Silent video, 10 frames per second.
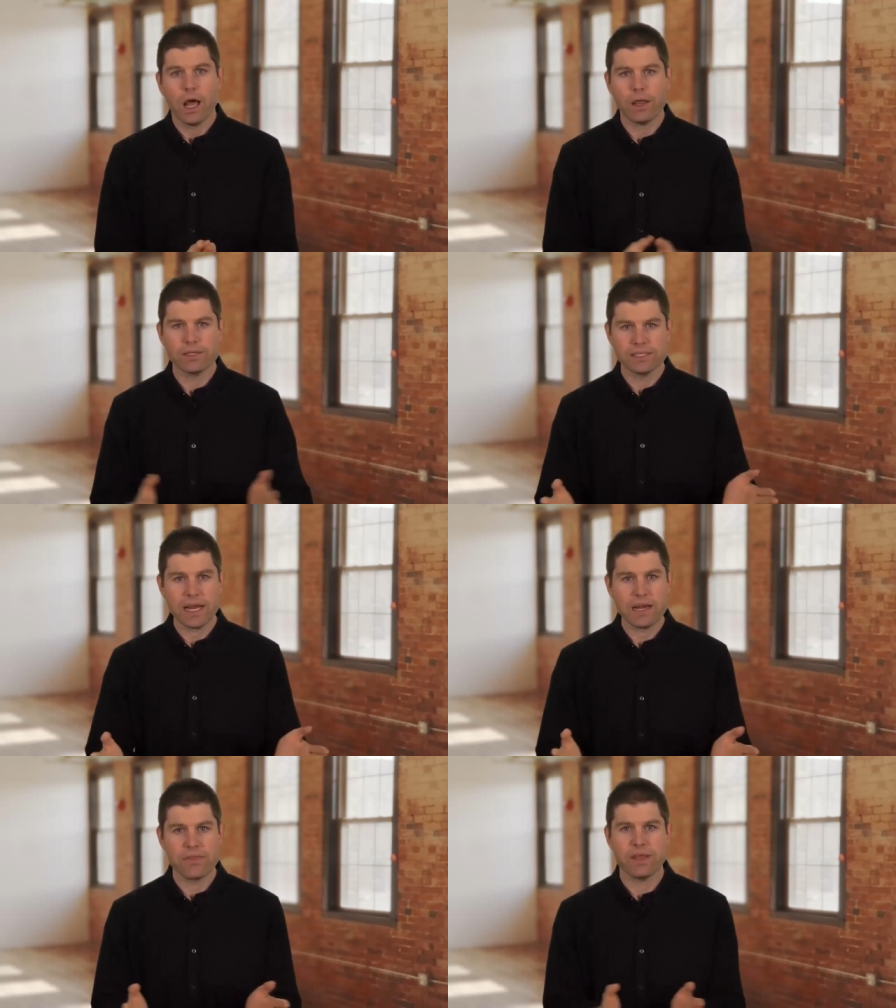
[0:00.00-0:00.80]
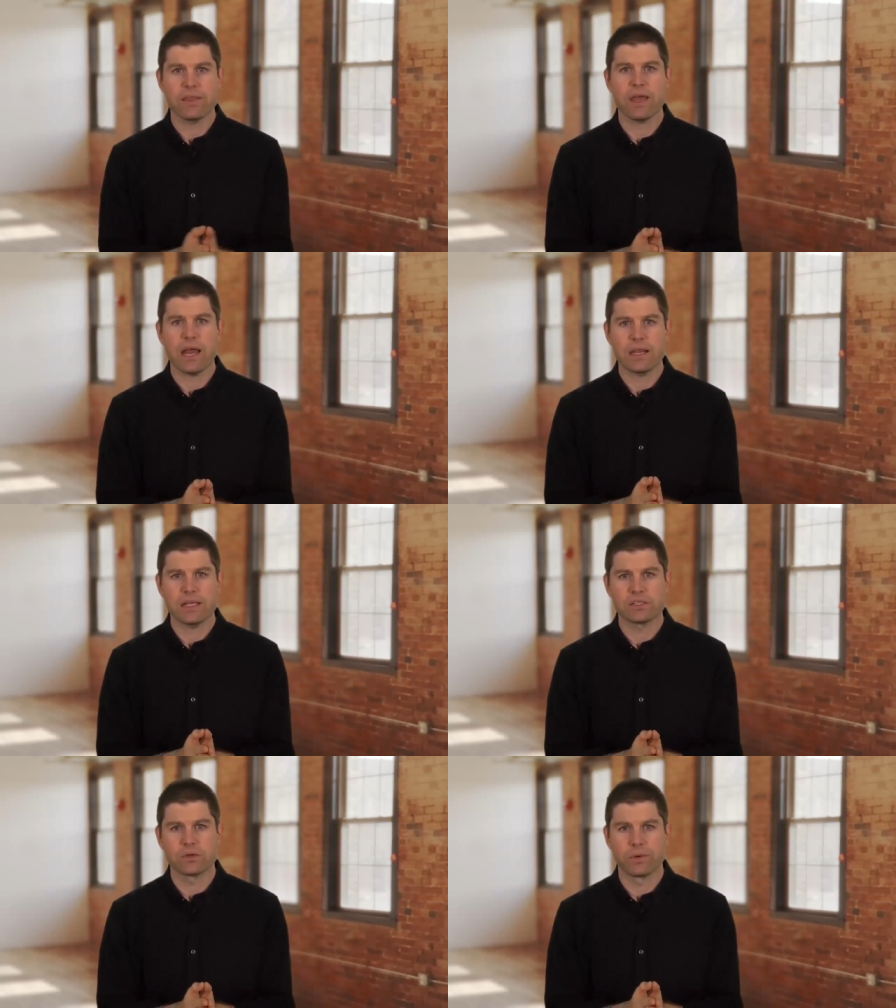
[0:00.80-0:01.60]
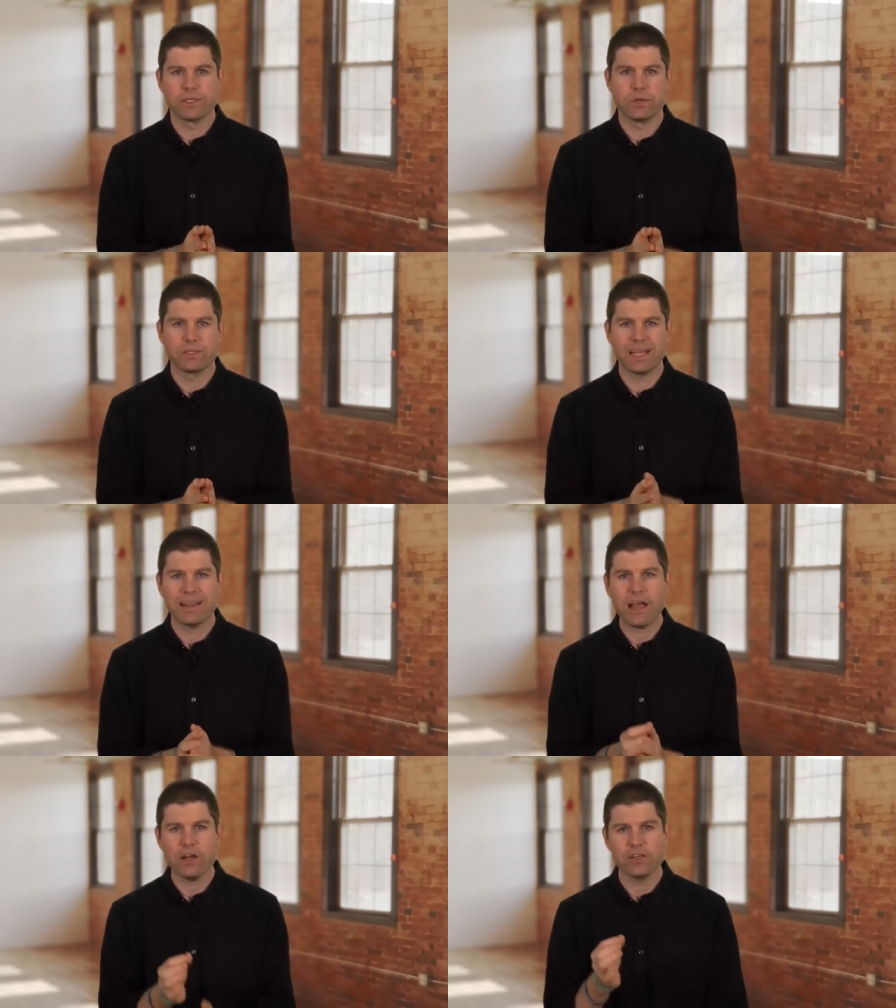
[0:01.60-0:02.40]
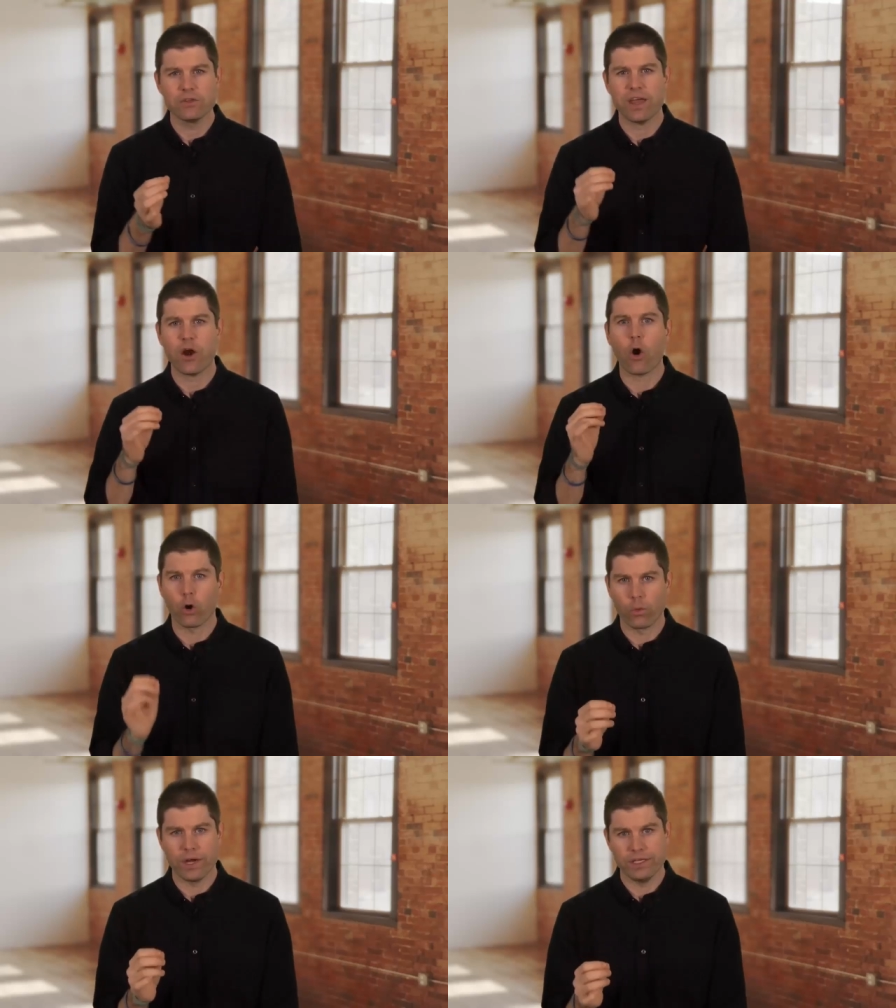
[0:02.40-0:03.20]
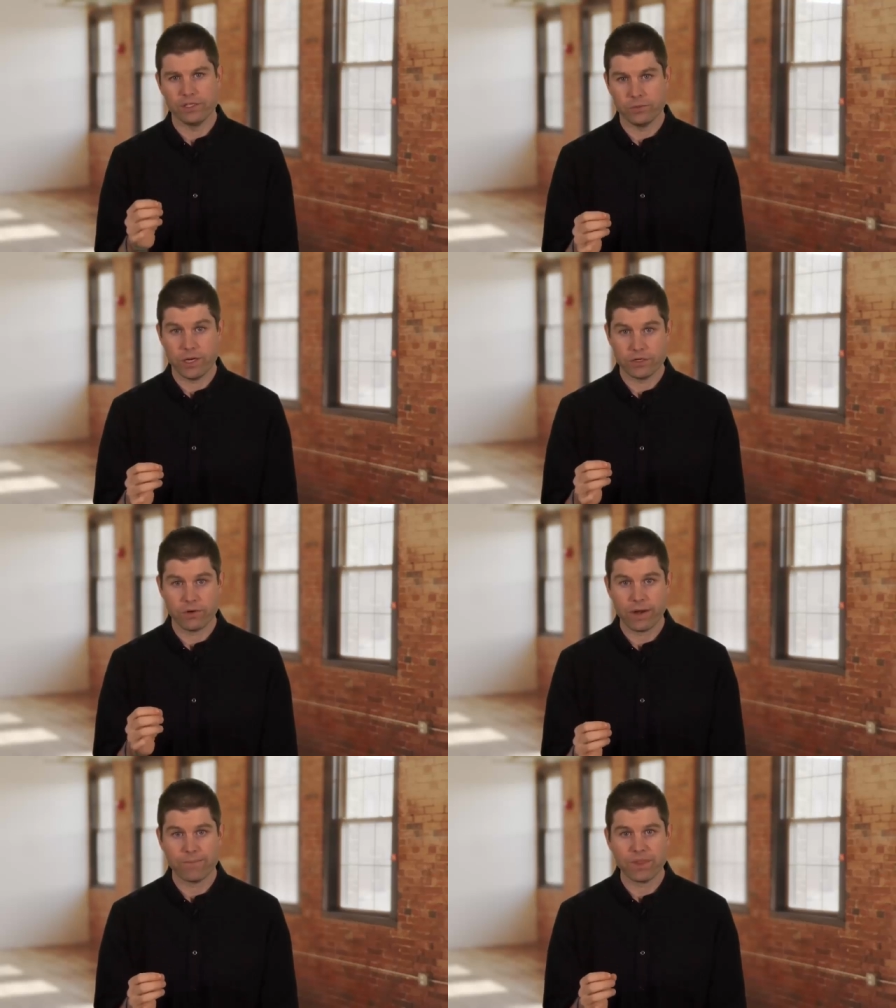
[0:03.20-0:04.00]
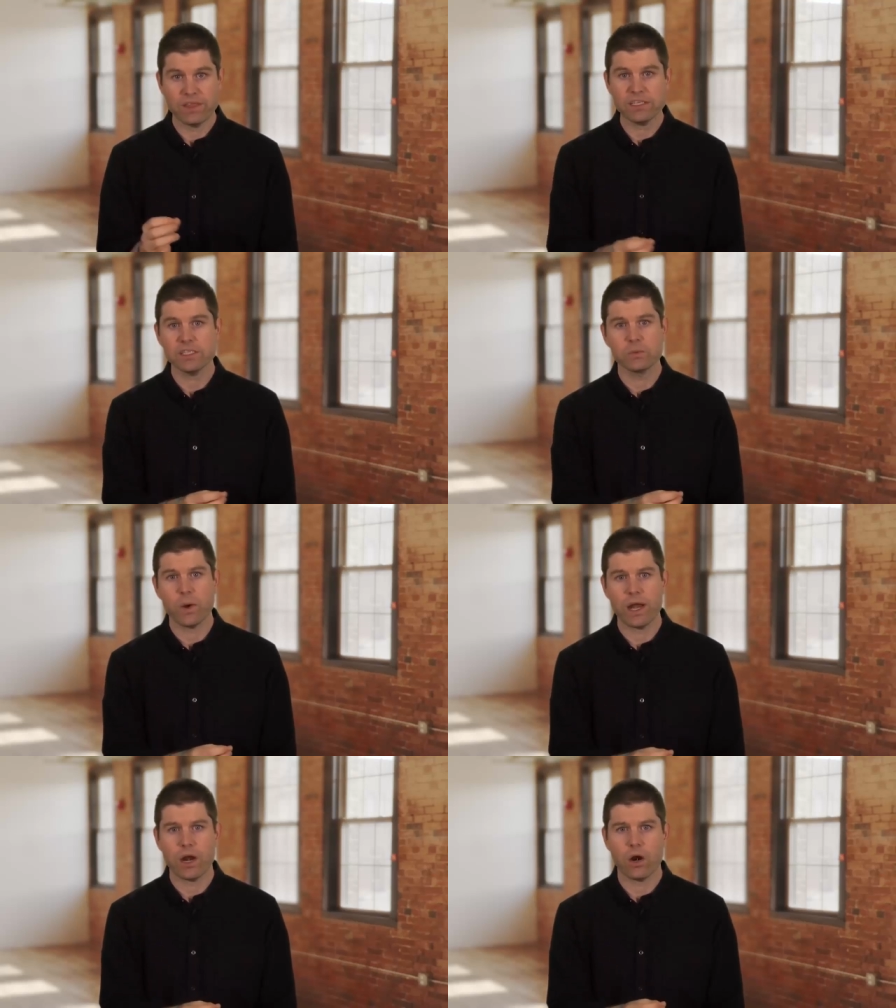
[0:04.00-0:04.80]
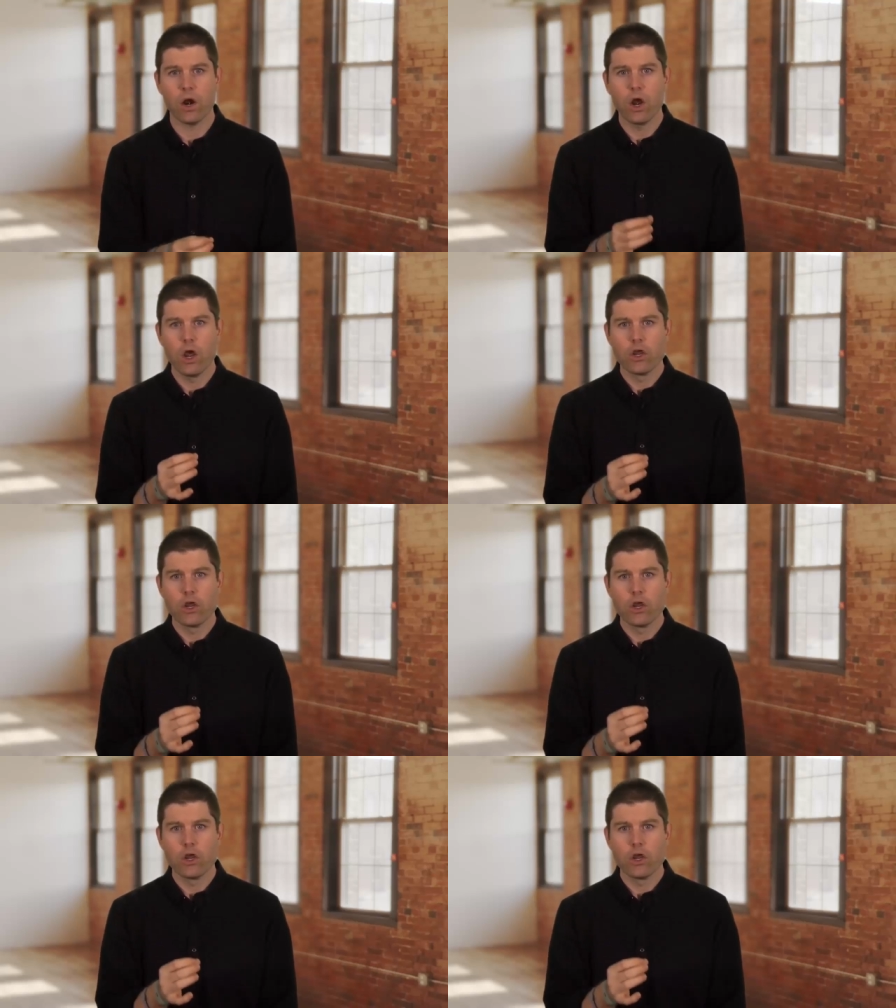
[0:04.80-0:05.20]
The second thing that stories do is they allow you to do that R-rated switch, right? And this is where